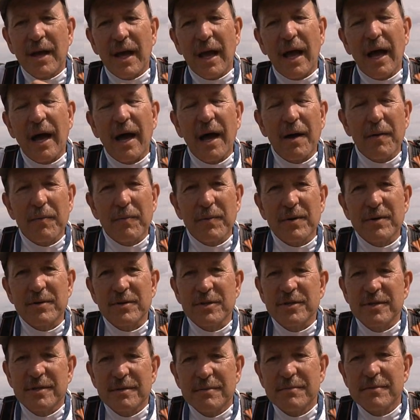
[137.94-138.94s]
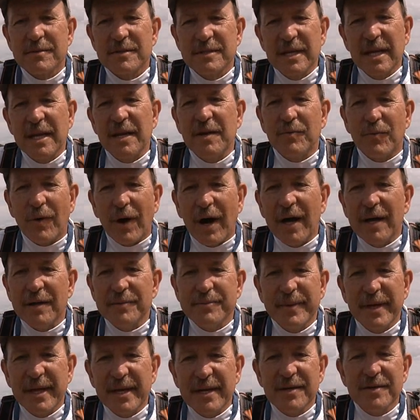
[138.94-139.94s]
uh, we're seeing wild
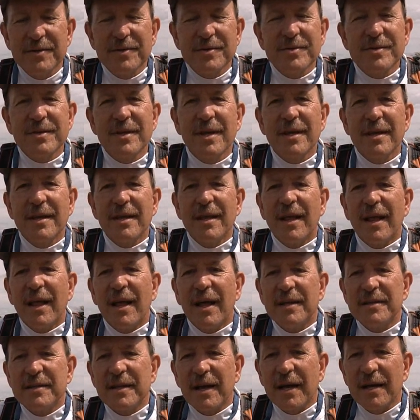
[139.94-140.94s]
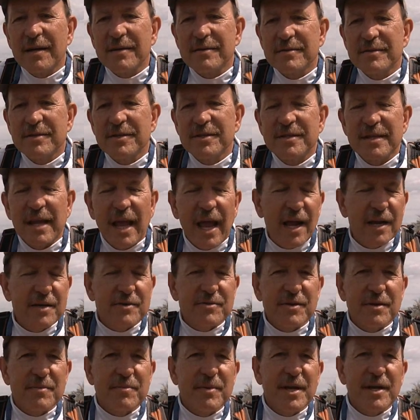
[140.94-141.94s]
minnows, not just
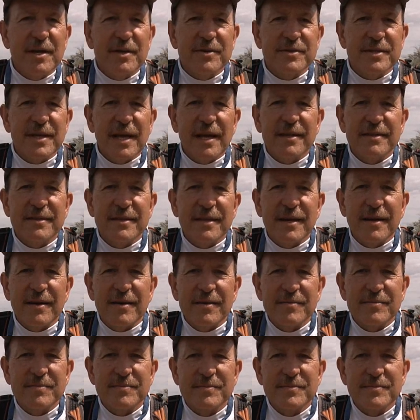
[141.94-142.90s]
hatchery minnows out there.